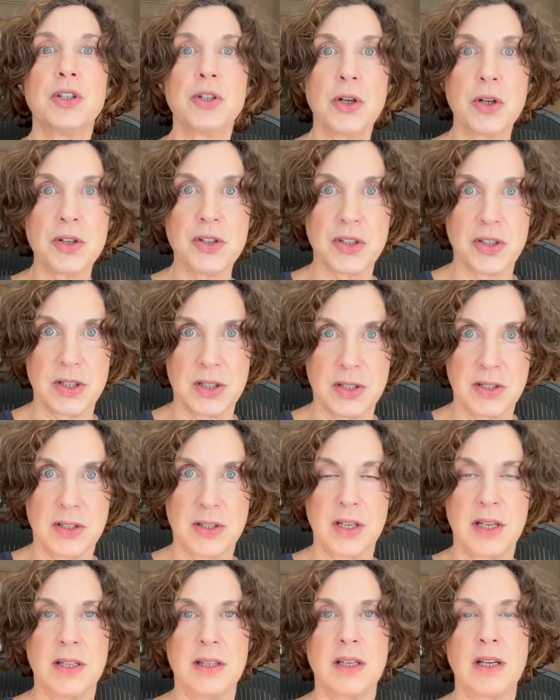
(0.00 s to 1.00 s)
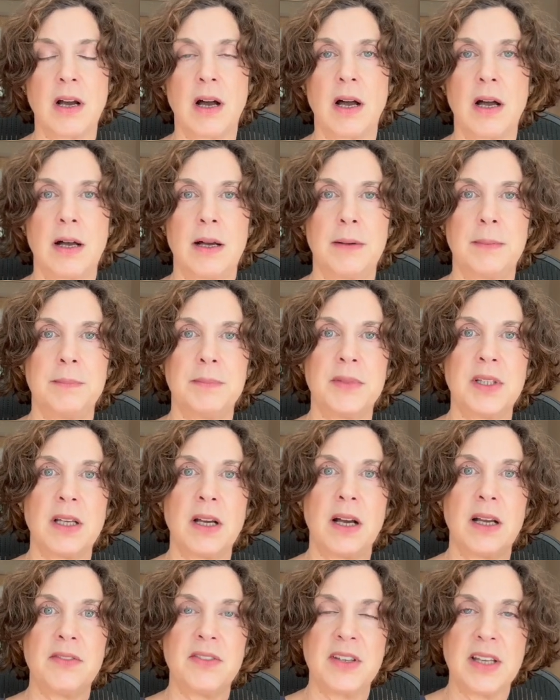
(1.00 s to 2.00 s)
nurses and the
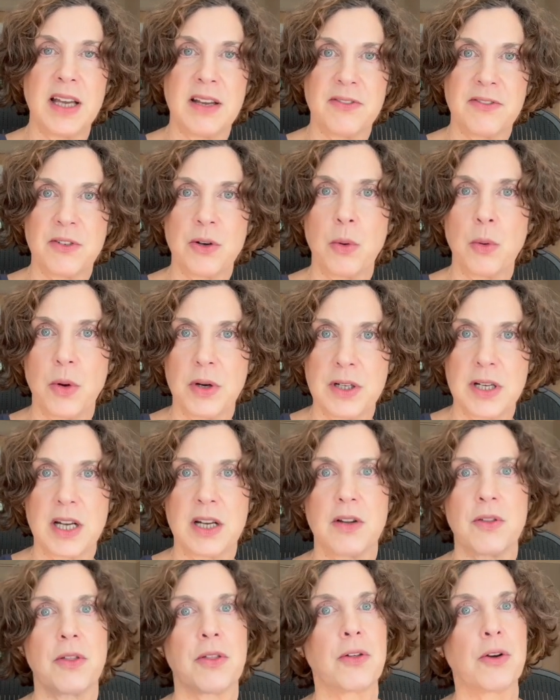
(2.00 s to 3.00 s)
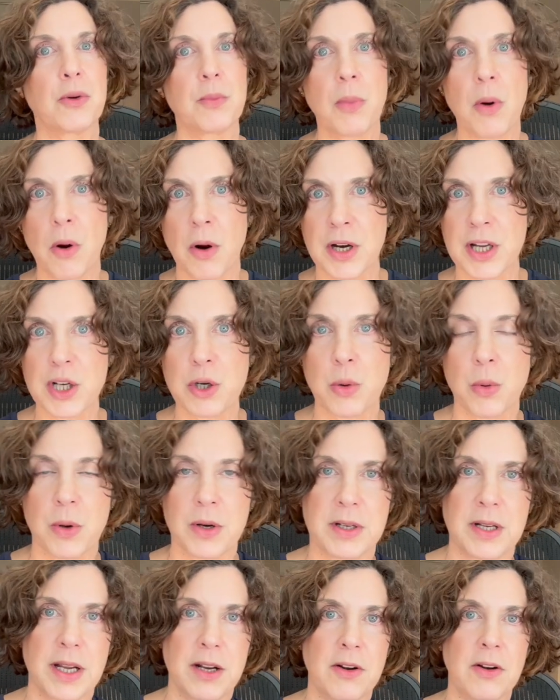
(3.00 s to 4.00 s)
IVF coordinator, the third-party
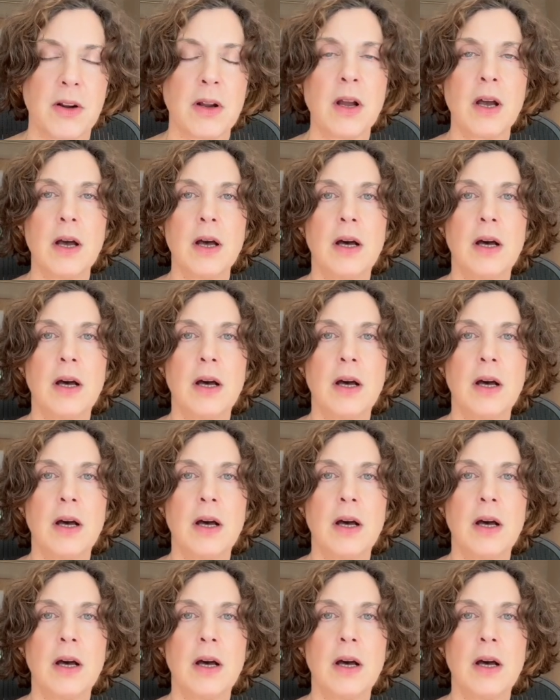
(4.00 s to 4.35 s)
coordinator.